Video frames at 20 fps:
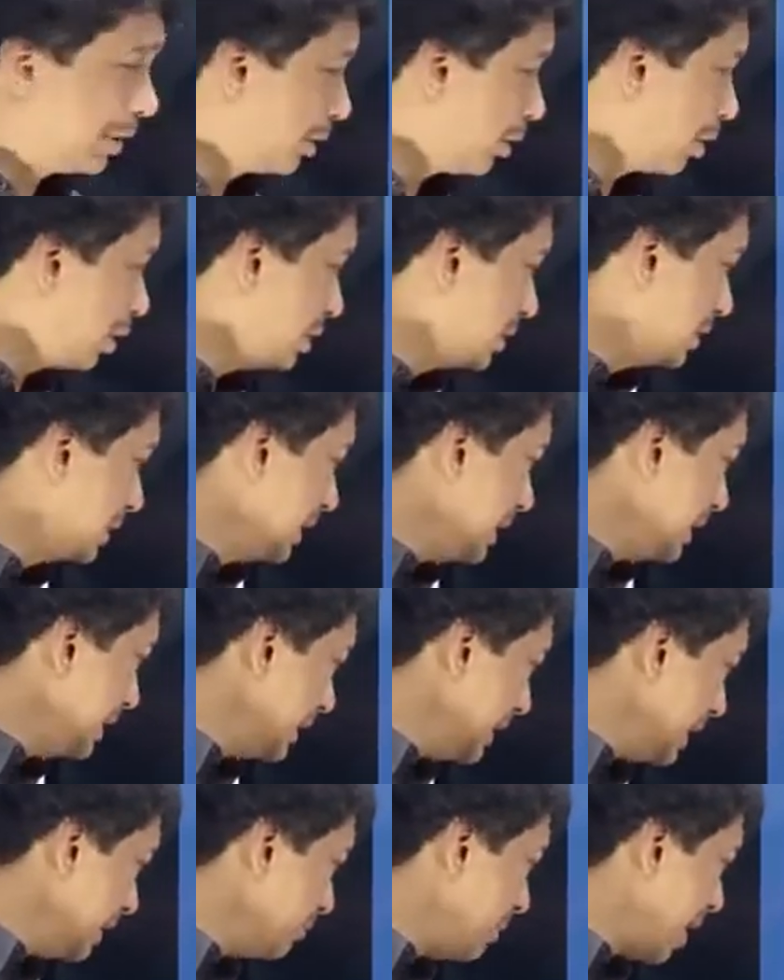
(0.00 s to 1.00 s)
Because
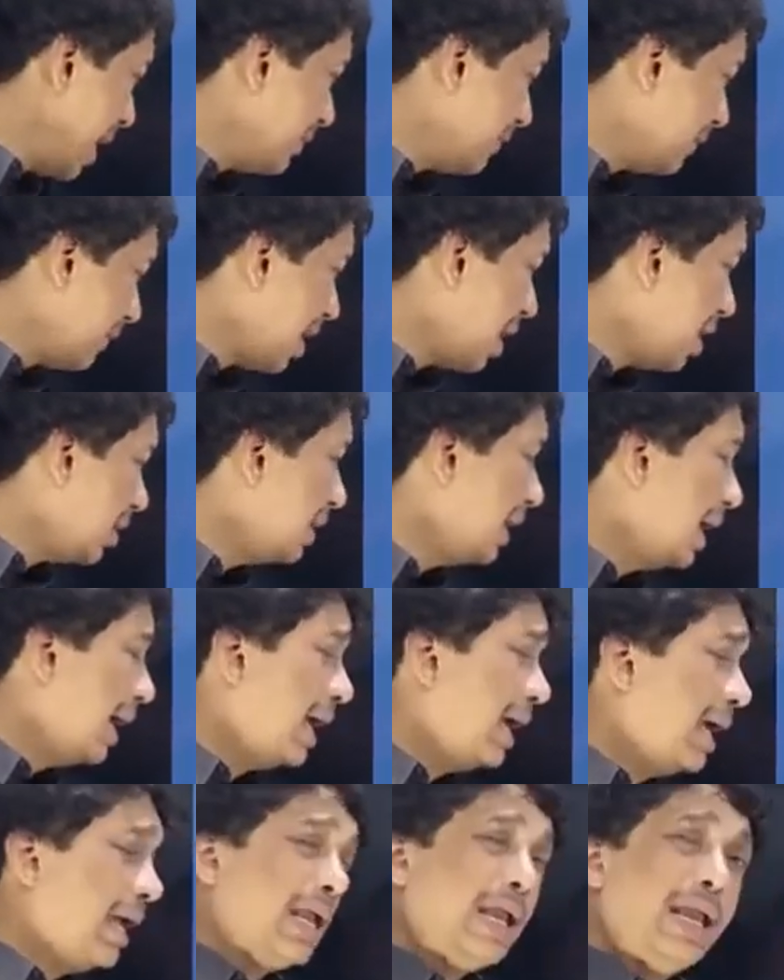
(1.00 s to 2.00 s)
this by far
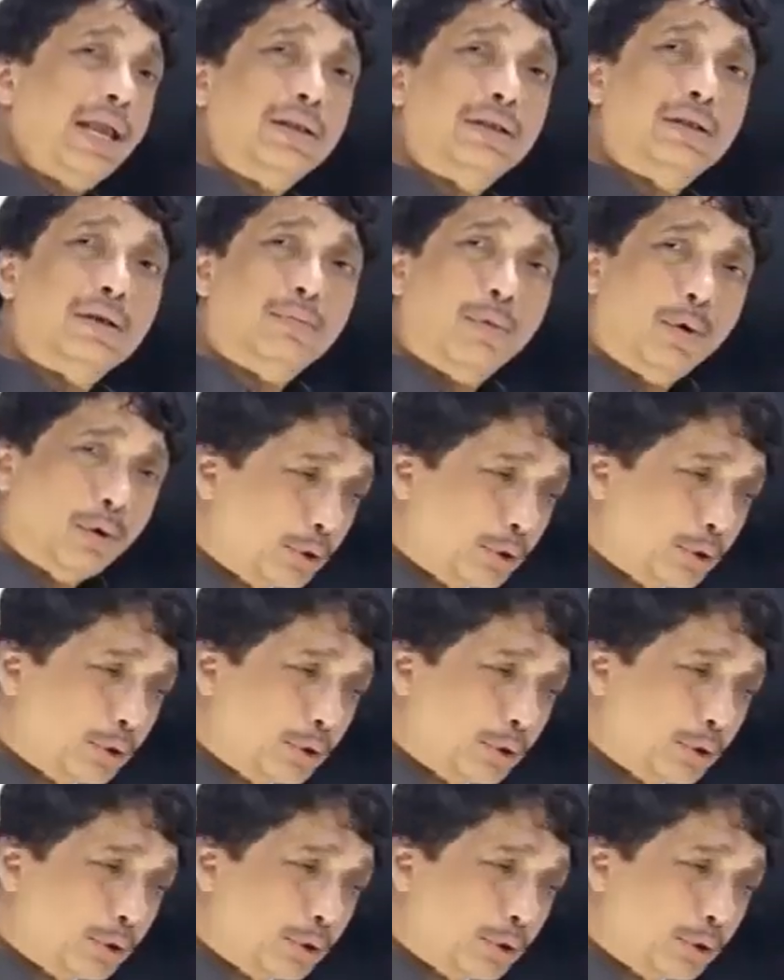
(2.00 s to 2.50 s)
is the